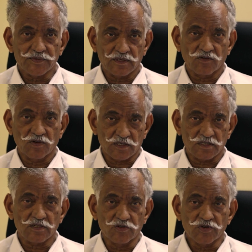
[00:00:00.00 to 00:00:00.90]
works
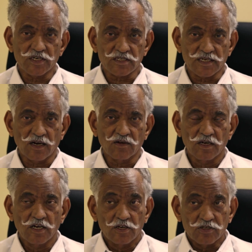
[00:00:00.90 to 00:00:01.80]
in US now.
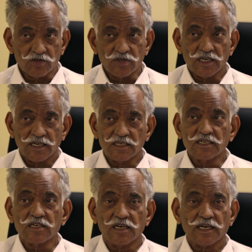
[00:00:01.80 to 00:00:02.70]
So they can
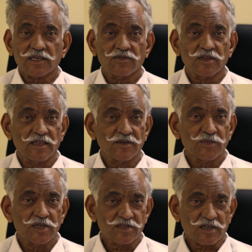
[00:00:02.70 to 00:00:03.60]
interact with him
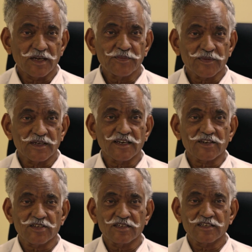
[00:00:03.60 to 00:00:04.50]
on Skype
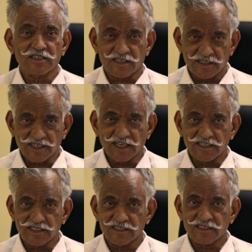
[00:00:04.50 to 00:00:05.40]
connection, discuss
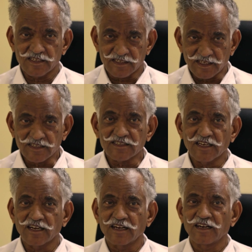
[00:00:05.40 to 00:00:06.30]
cases, discuss
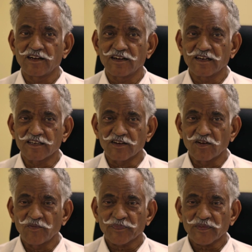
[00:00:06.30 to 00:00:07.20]

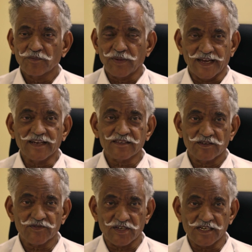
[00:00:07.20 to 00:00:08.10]
plans
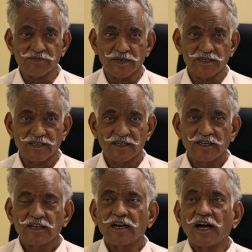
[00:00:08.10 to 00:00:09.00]
of treatment.
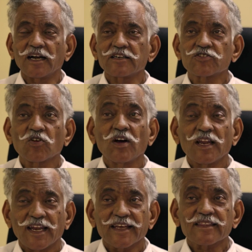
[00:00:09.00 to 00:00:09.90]
And so
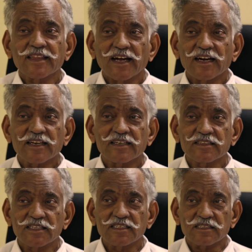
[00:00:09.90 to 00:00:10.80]
like that,
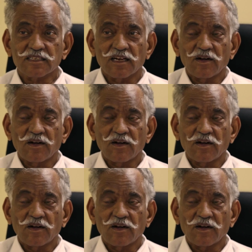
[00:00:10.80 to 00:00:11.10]
this